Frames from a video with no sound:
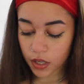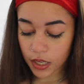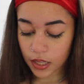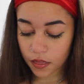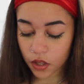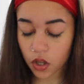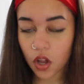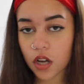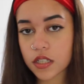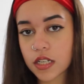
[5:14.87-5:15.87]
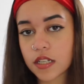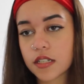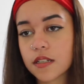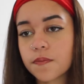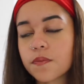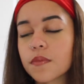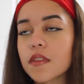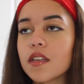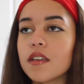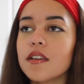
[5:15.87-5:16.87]
in the closet?
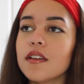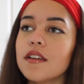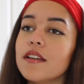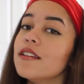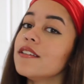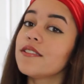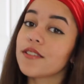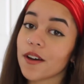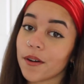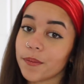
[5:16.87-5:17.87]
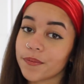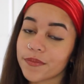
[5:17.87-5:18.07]
So,